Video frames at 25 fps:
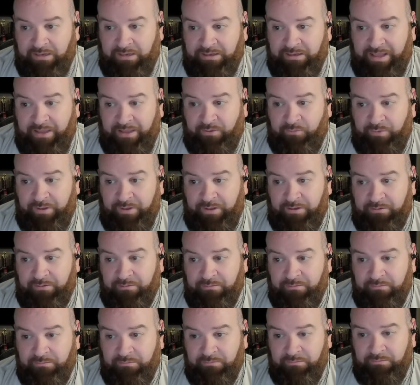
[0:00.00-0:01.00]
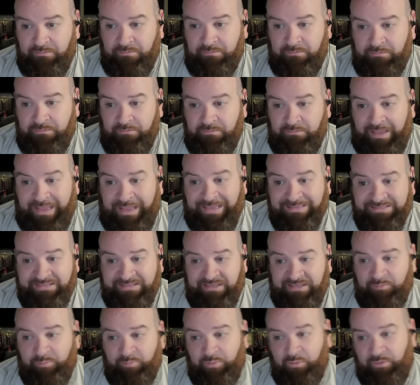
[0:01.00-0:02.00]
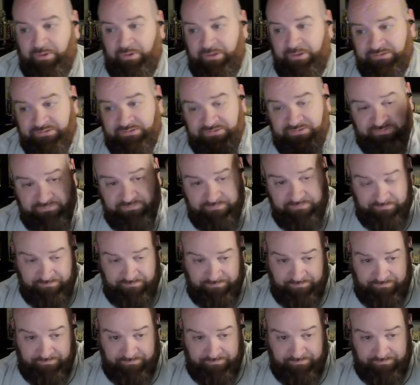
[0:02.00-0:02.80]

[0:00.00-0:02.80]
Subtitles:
in that win. 18 points.